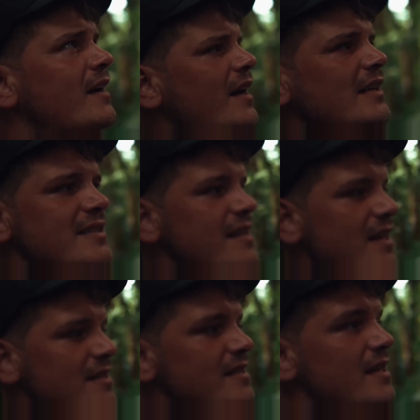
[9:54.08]
That's
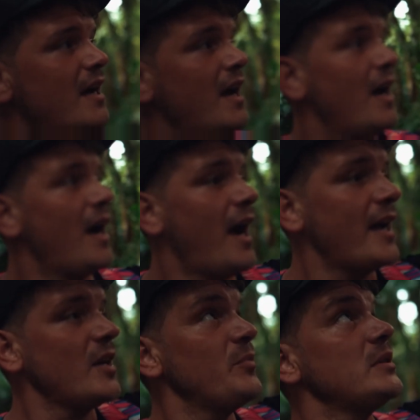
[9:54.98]
nuts. I
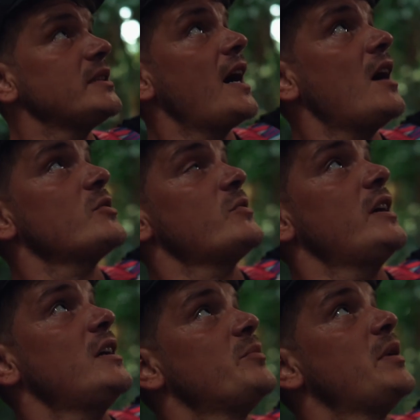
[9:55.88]
can build a house
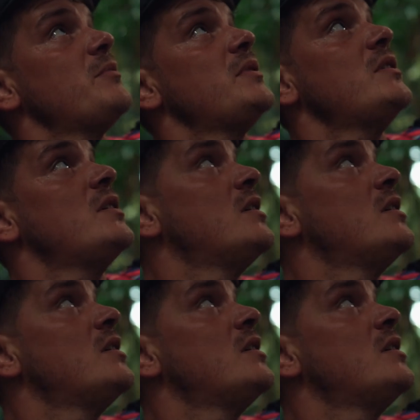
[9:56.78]
right here, baby.